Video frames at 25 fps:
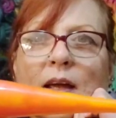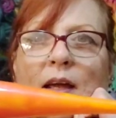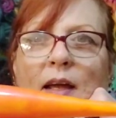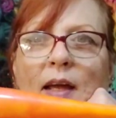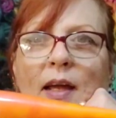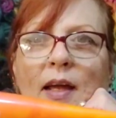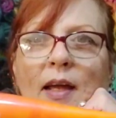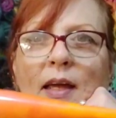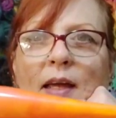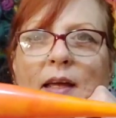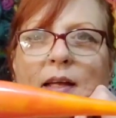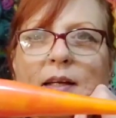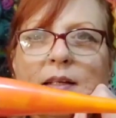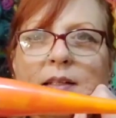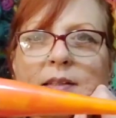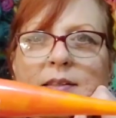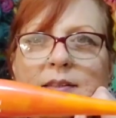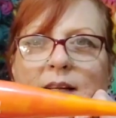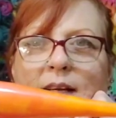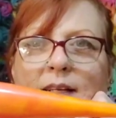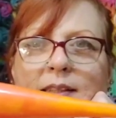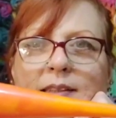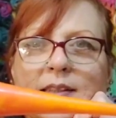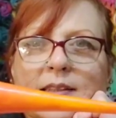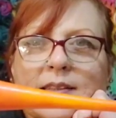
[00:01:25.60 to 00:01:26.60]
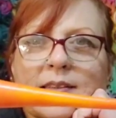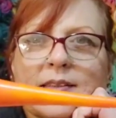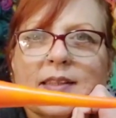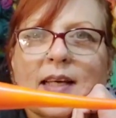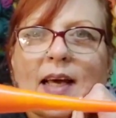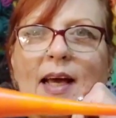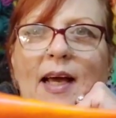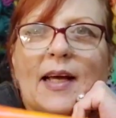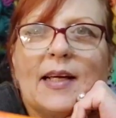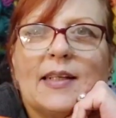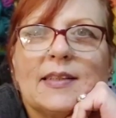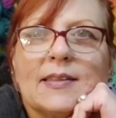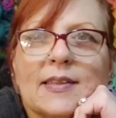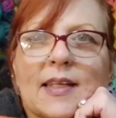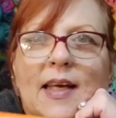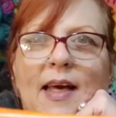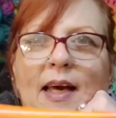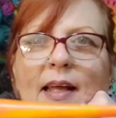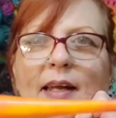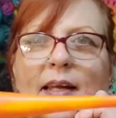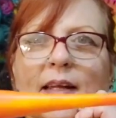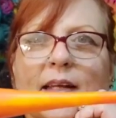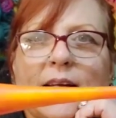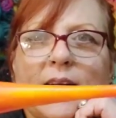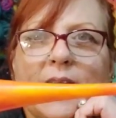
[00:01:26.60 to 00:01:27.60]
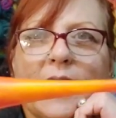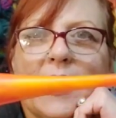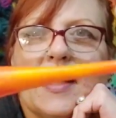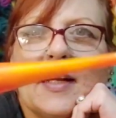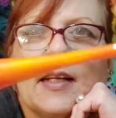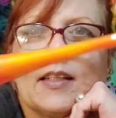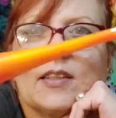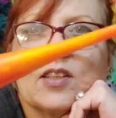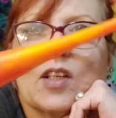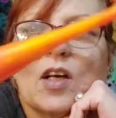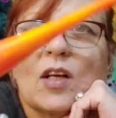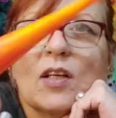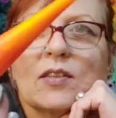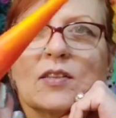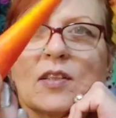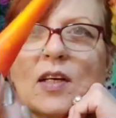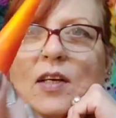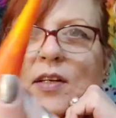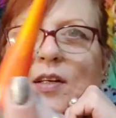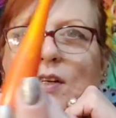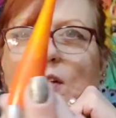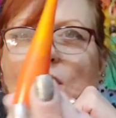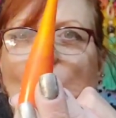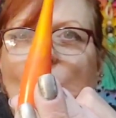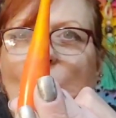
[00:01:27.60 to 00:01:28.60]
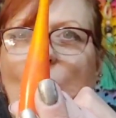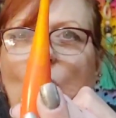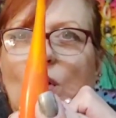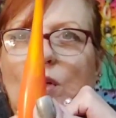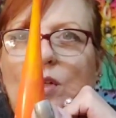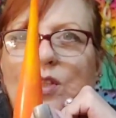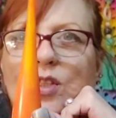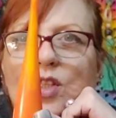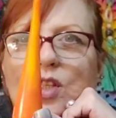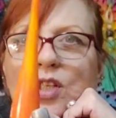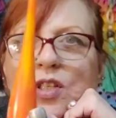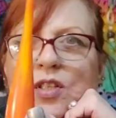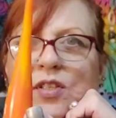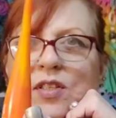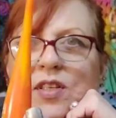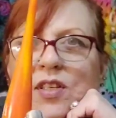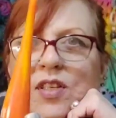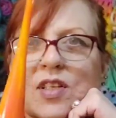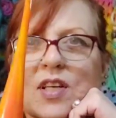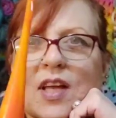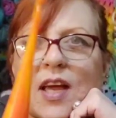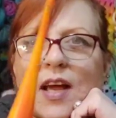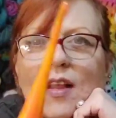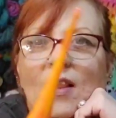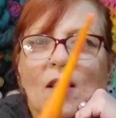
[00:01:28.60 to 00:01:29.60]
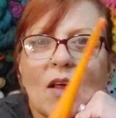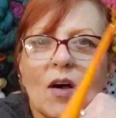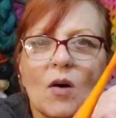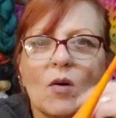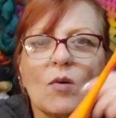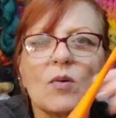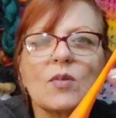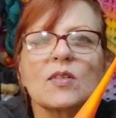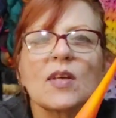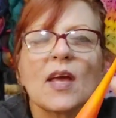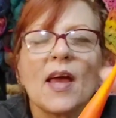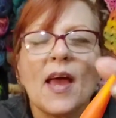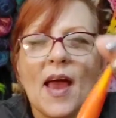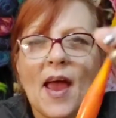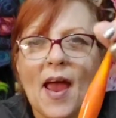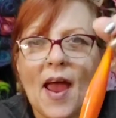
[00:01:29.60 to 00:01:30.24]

and it's got the size on it and it's all done in oranges and yellows